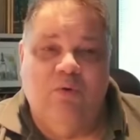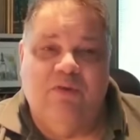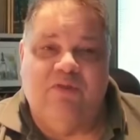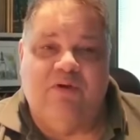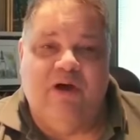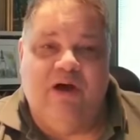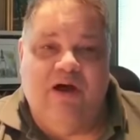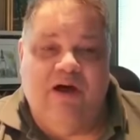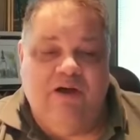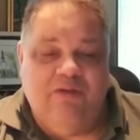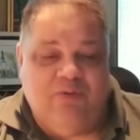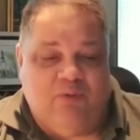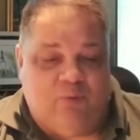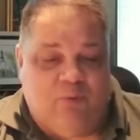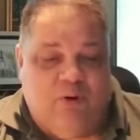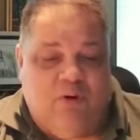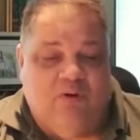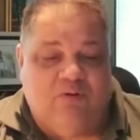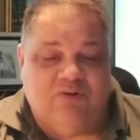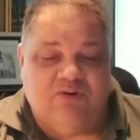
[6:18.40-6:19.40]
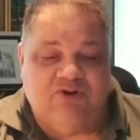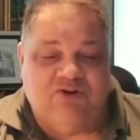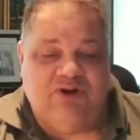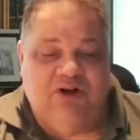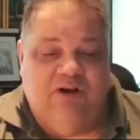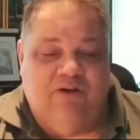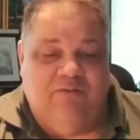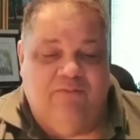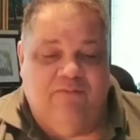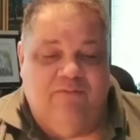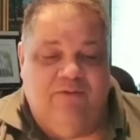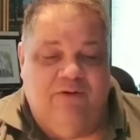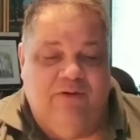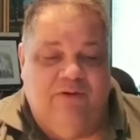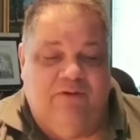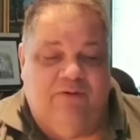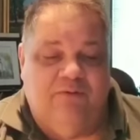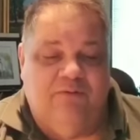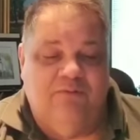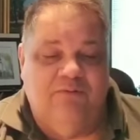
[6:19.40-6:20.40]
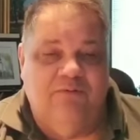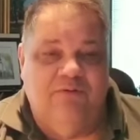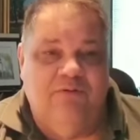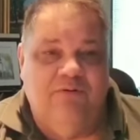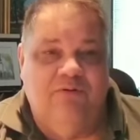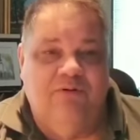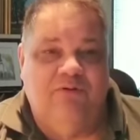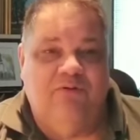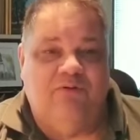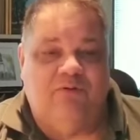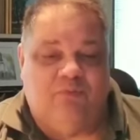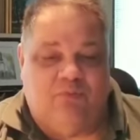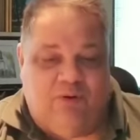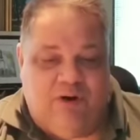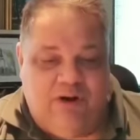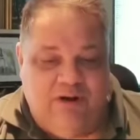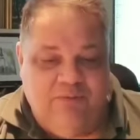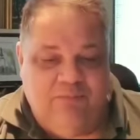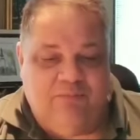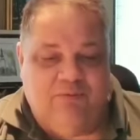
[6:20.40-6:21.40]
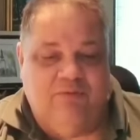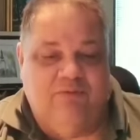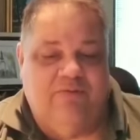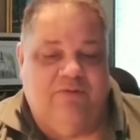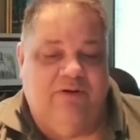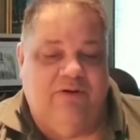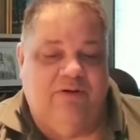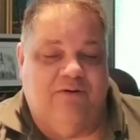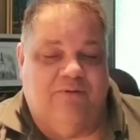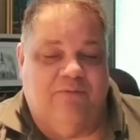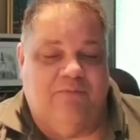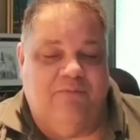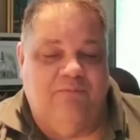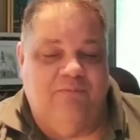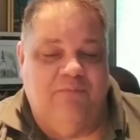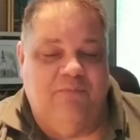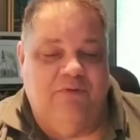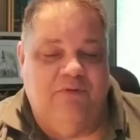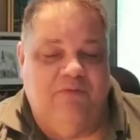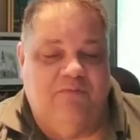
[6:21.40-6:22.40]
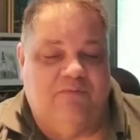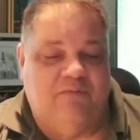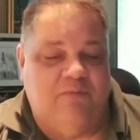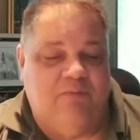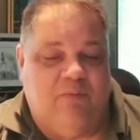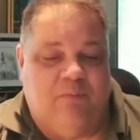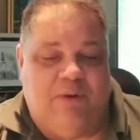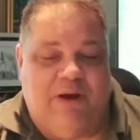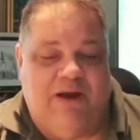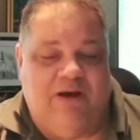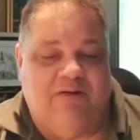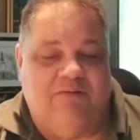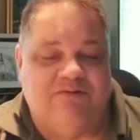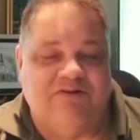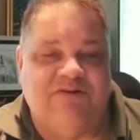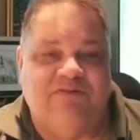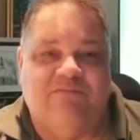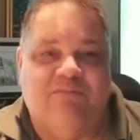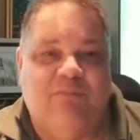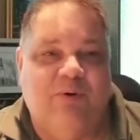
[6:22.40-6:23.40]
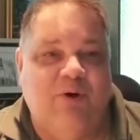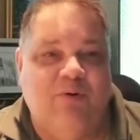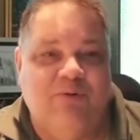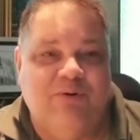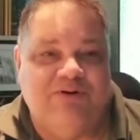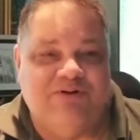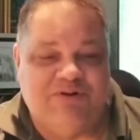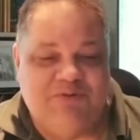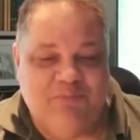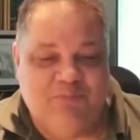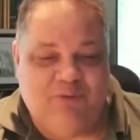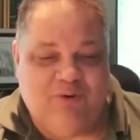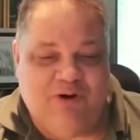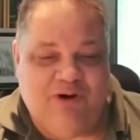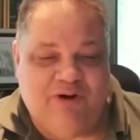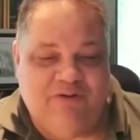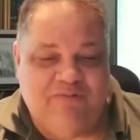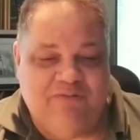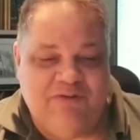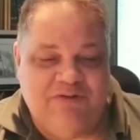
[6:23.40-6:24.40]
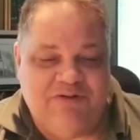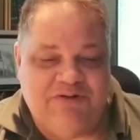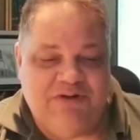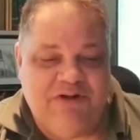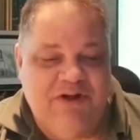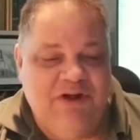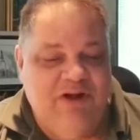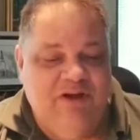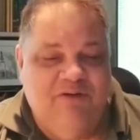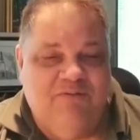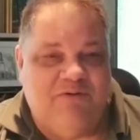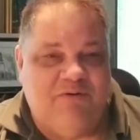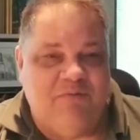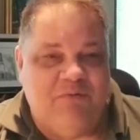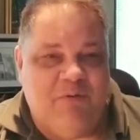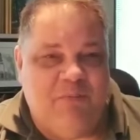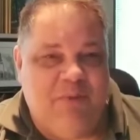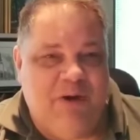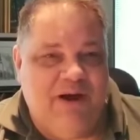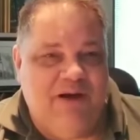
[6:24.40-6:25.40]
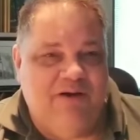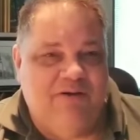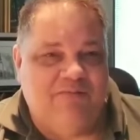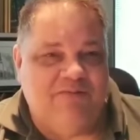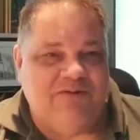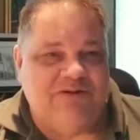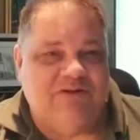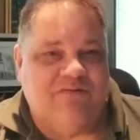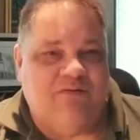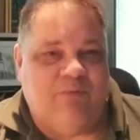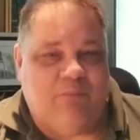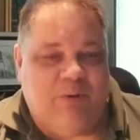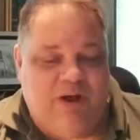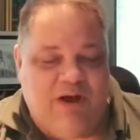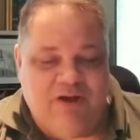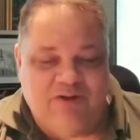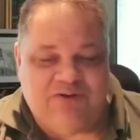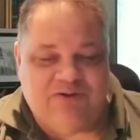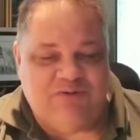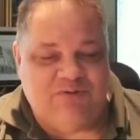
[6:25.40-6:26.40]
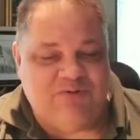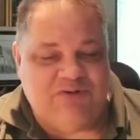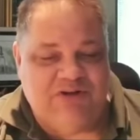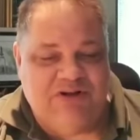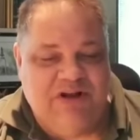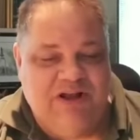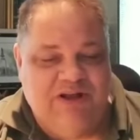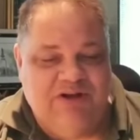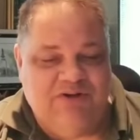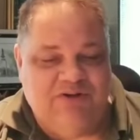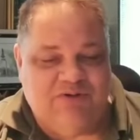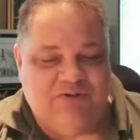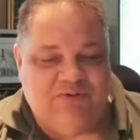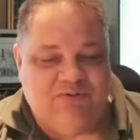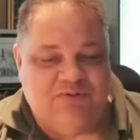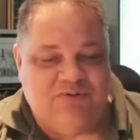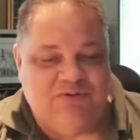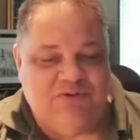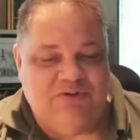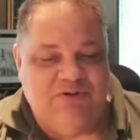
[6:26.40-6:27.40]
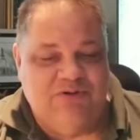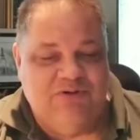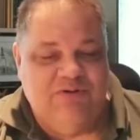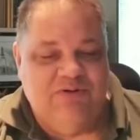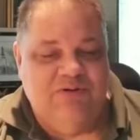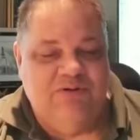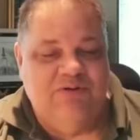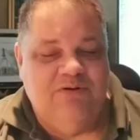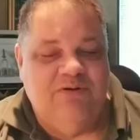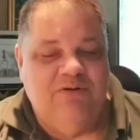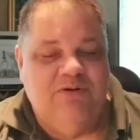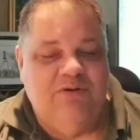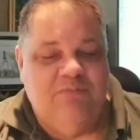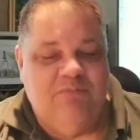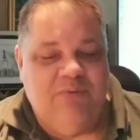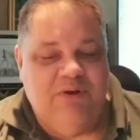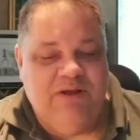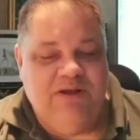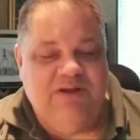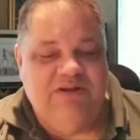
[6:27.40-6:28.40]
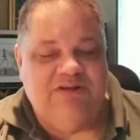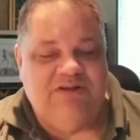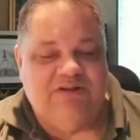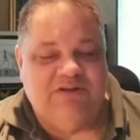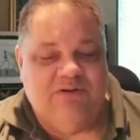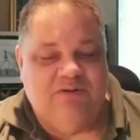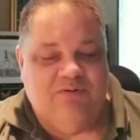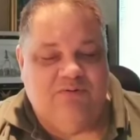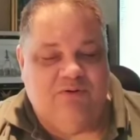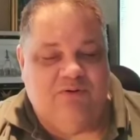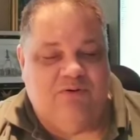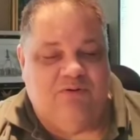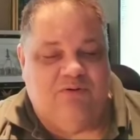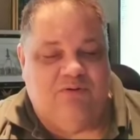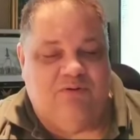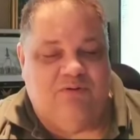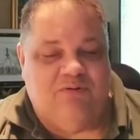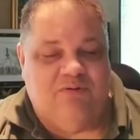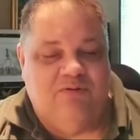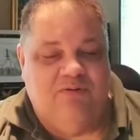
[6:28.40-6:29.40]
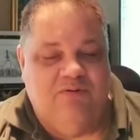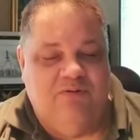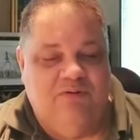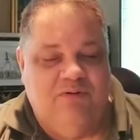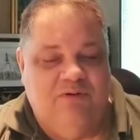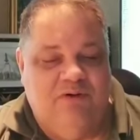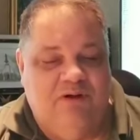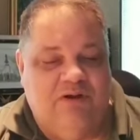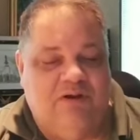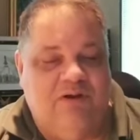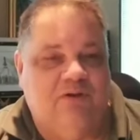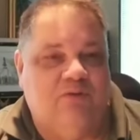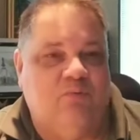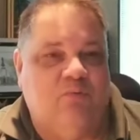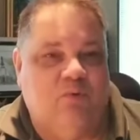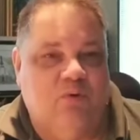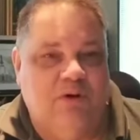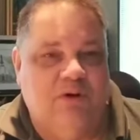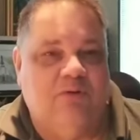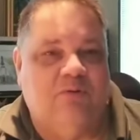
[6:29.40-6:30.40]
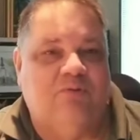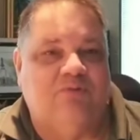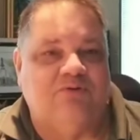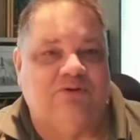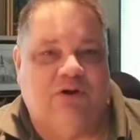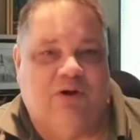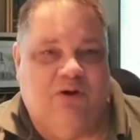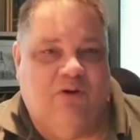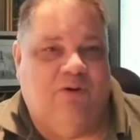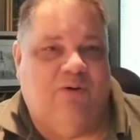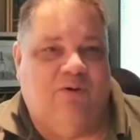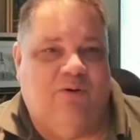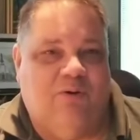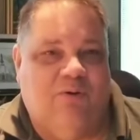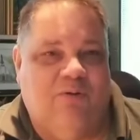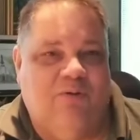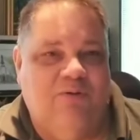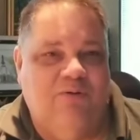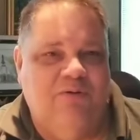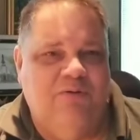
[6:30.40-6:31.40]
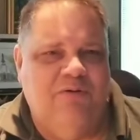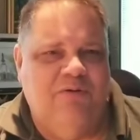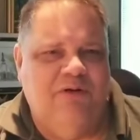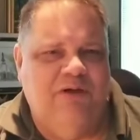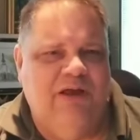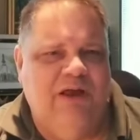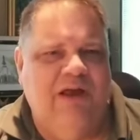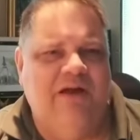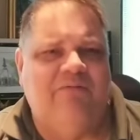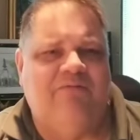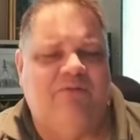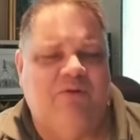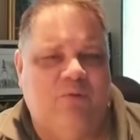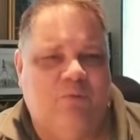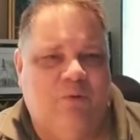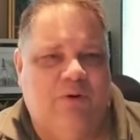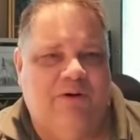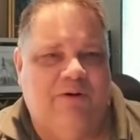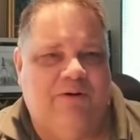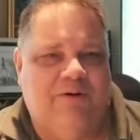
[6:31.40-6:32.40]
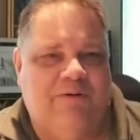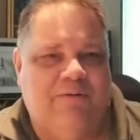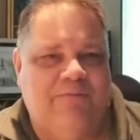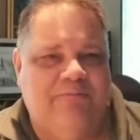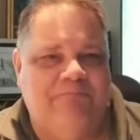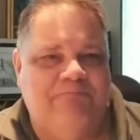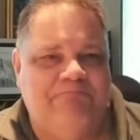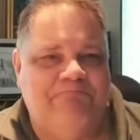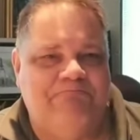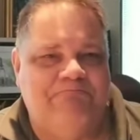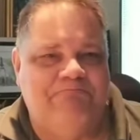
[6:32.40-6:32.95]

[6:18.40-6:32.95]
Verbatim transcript: With God, the wrong shall fail, the right prevail. From the mouths of poets and prophets, from the mouths of apostles and angels, peace on earth and goodwill to all, everywhere.